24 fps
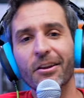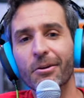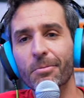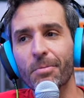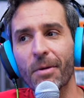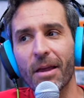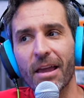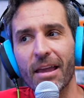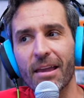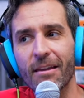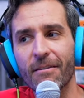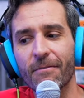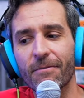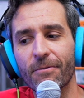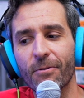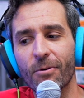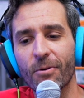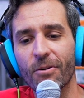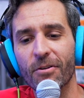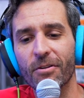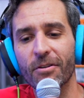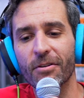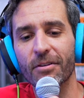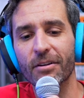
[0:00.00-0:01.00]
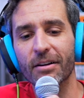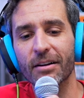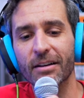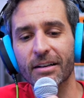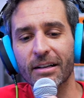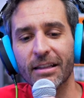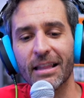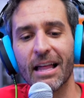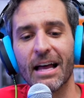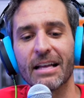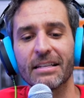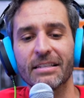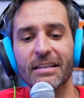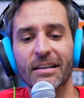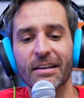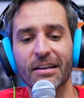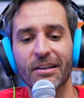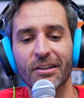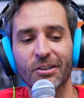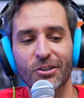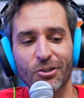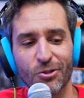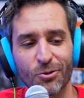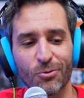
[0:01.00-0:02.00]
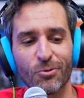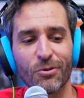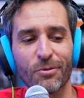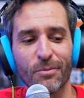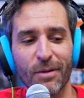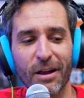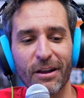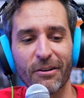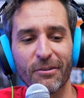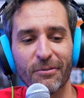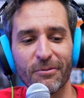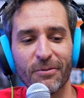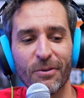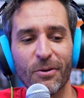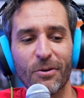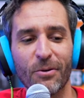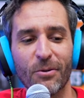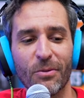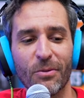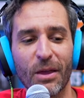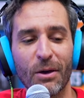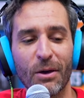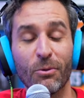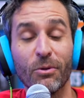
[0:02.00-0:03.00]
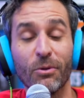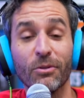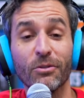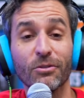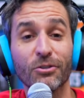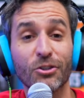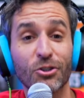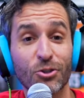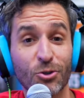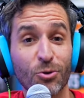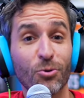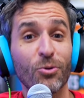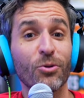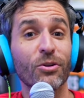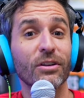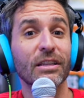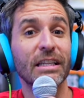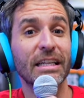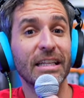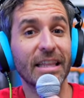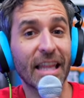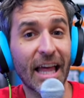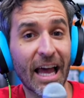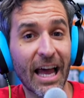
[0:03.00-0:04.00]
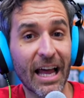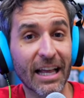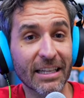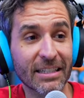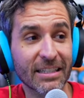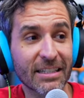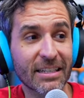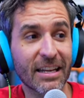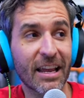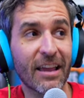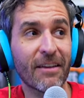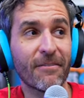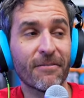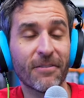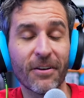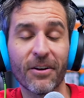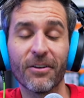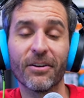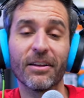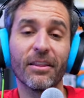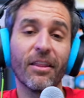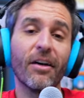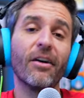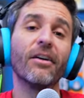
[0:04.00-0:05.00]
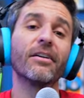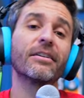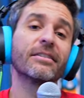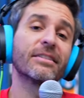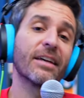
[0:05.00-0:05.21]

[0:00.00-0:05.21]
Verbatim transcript: You're paying for a classic Shure microphone that will surely last a very long